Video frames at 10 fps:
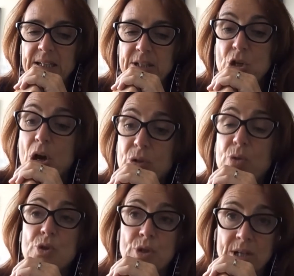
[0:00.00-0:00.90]
talk
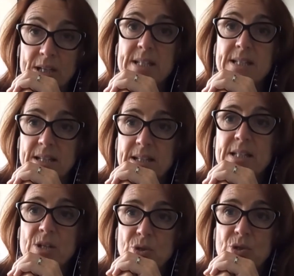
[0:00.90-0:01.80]
to journalists and
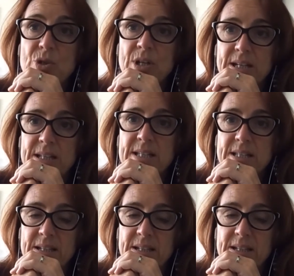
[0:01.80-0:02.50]
listen to journalists.